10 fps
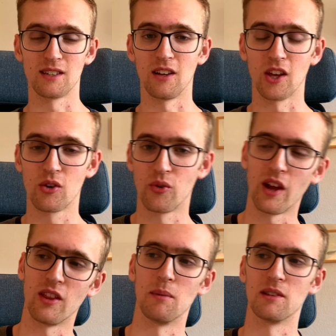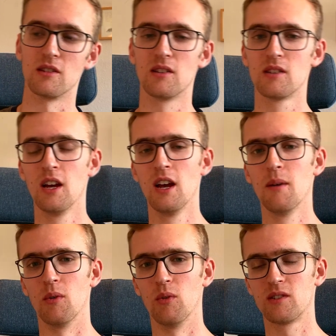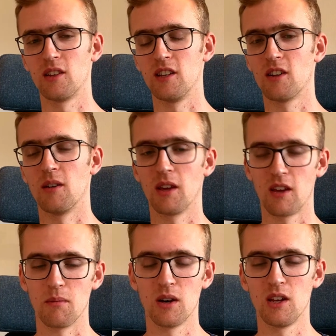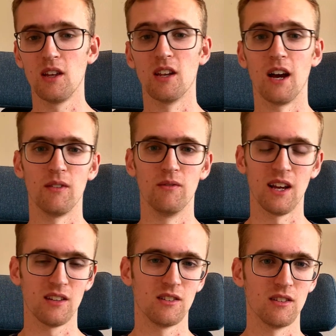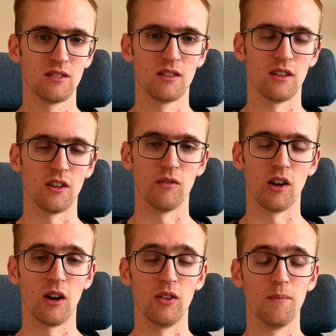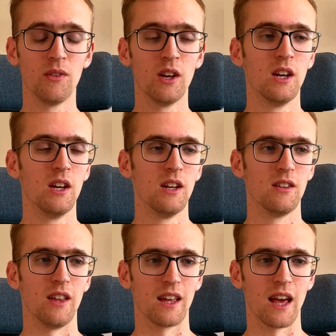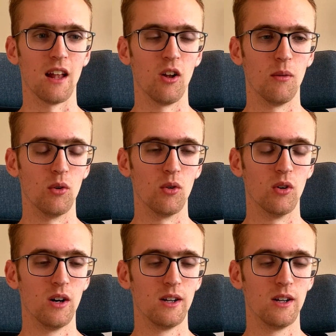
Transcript: how they create their business. But once they start making money and have investors that rely on them, they get a lot more